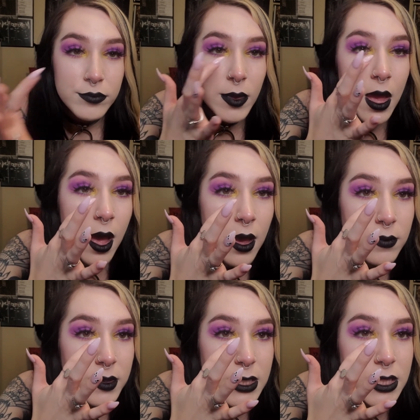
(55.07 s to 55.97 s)
um,
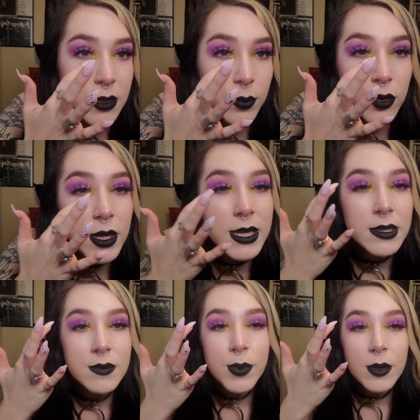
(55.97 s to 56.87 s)
this is some
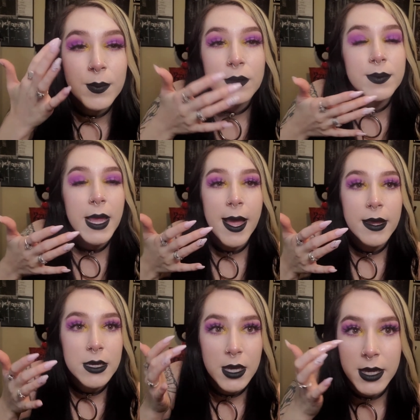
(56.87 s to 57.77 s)
greens, purple,
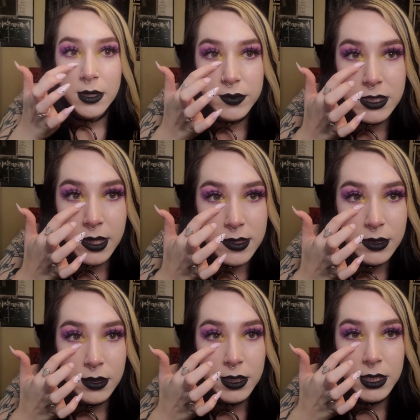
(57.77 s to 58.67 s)
black. I know this does
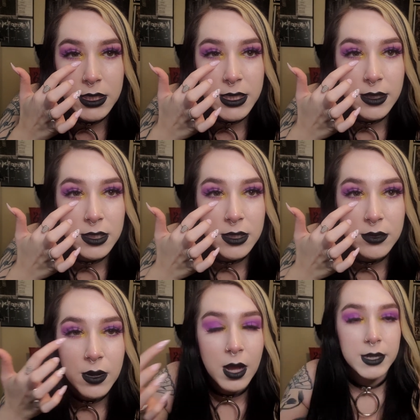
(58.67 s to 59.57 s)
look
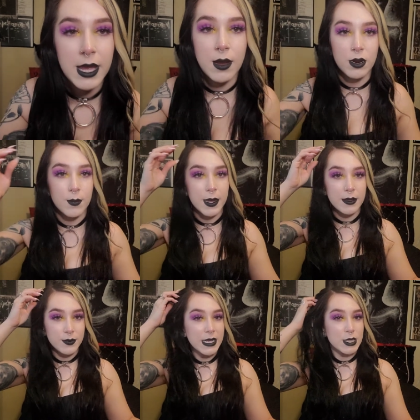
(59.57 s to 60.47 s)
yellow on camera, but
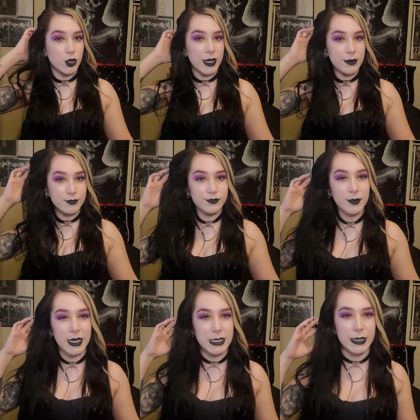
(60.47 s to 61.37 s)
it's green.
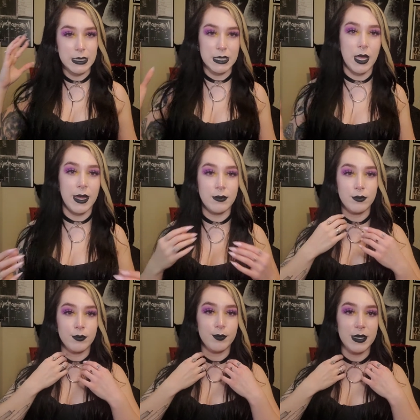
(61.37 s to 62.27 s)
It's like
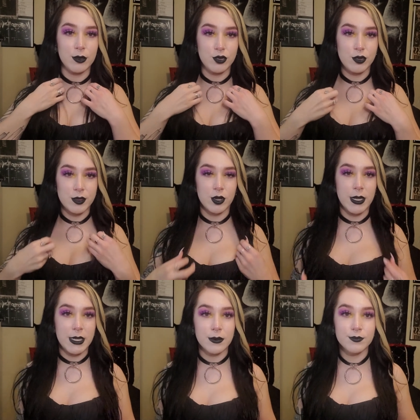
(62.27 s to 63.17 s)
slime Beetlejuice
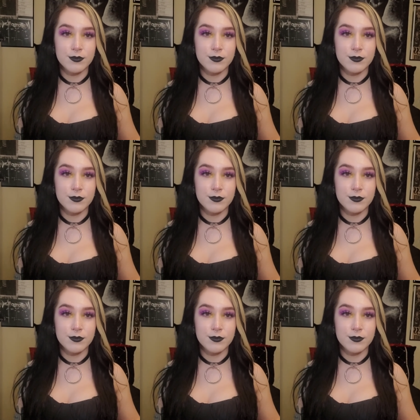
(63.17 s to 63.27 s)
green.